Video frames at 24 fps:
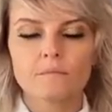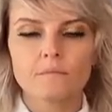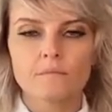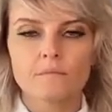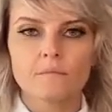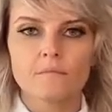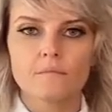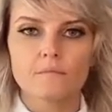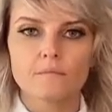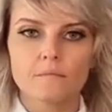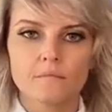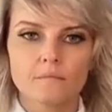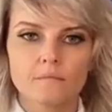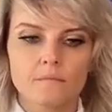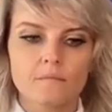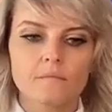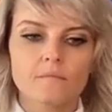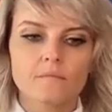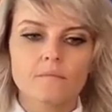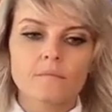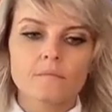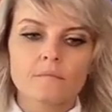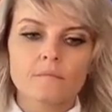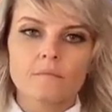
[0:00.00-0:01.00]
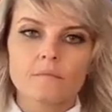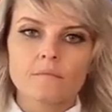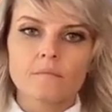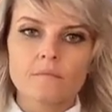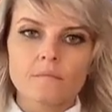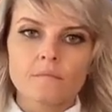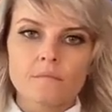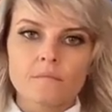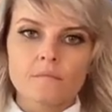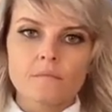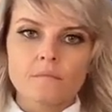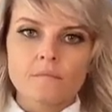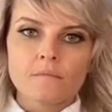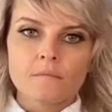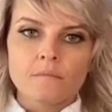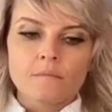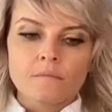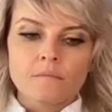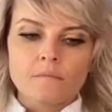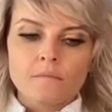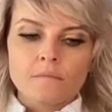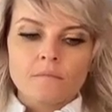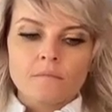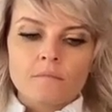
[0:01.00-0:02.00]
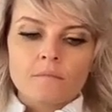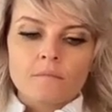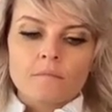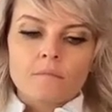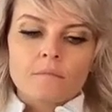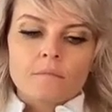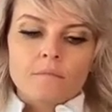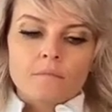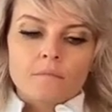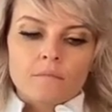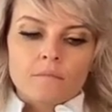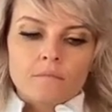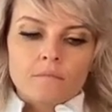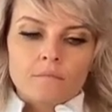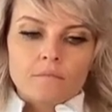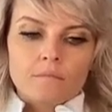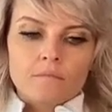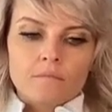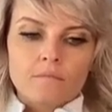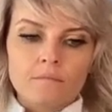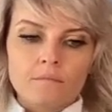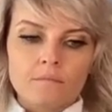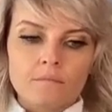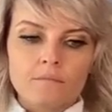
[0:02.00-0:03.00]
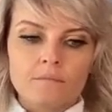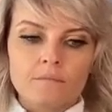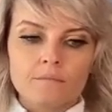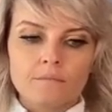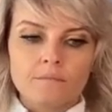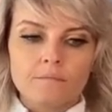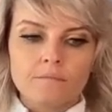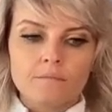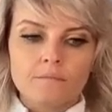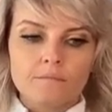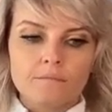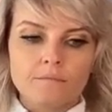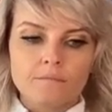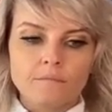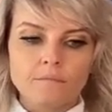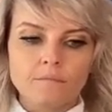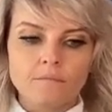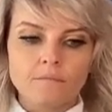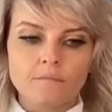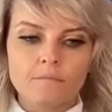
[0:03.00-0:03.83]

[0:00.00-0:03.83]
This person isn't speaking.